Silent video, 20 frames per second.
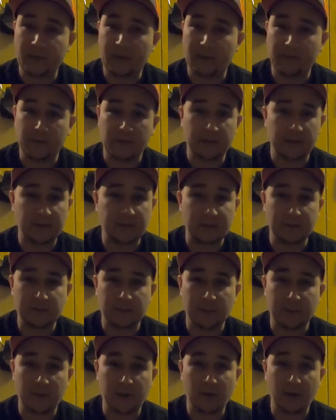Everything seems
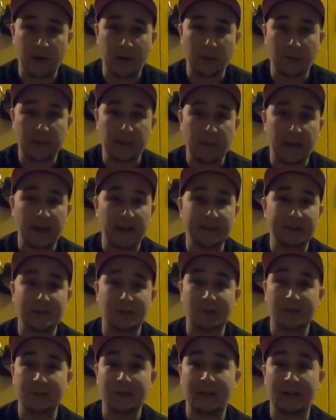to be great with that. It's
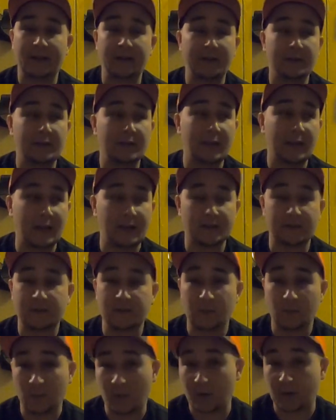just not
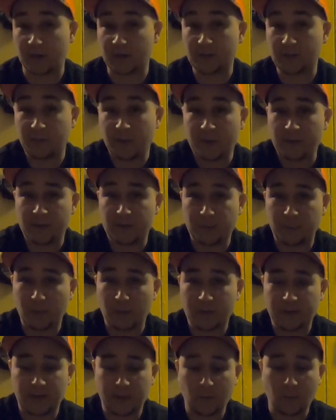constant work. It's pretty much
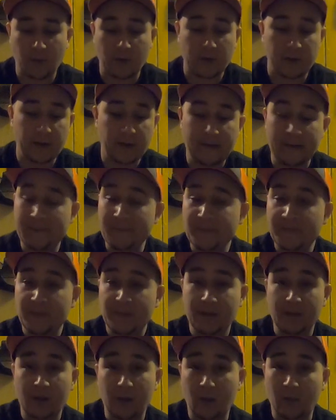part-time work.
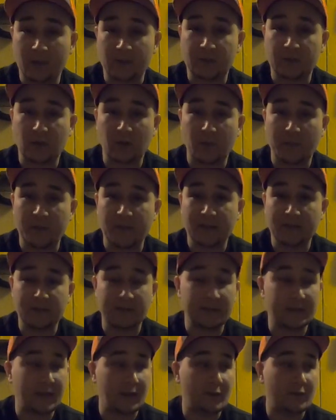When a storm hits
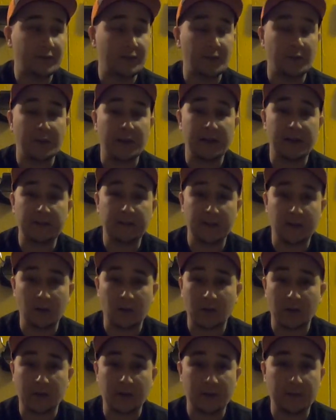and towers go down, they
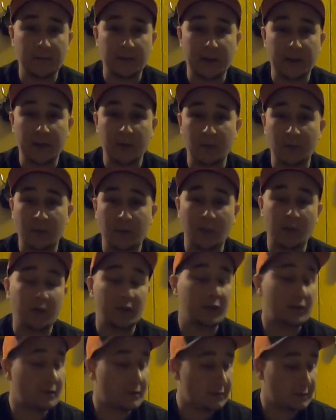call you up, hey, you want to
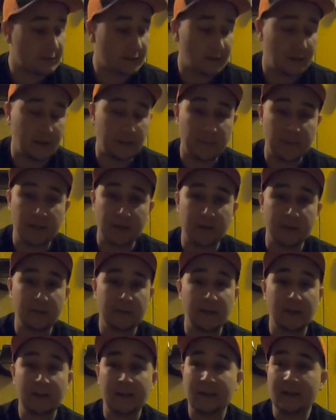work? I'm in.
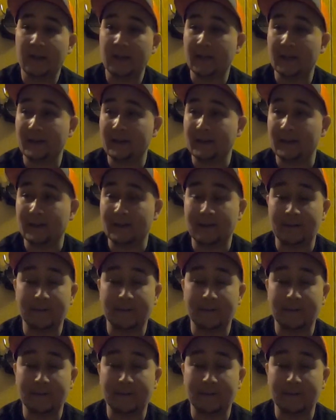And